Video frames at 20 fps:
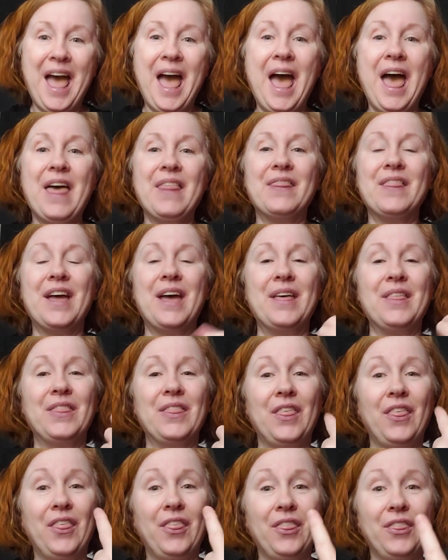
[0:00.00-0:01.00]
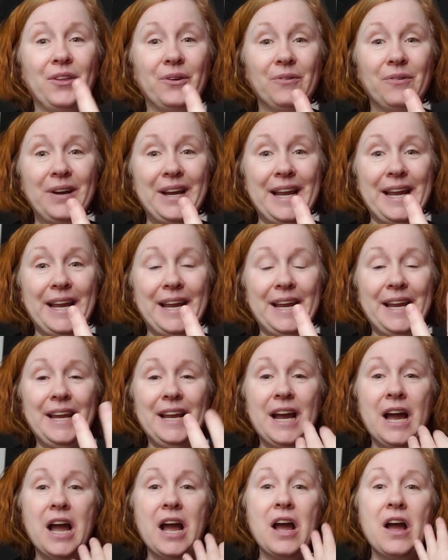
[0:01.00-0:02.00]
And then
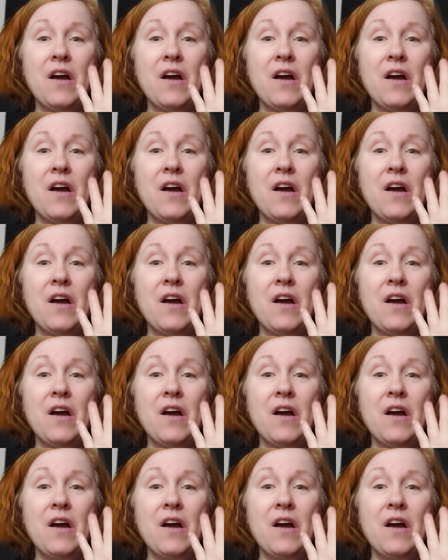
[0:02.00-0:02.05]
3,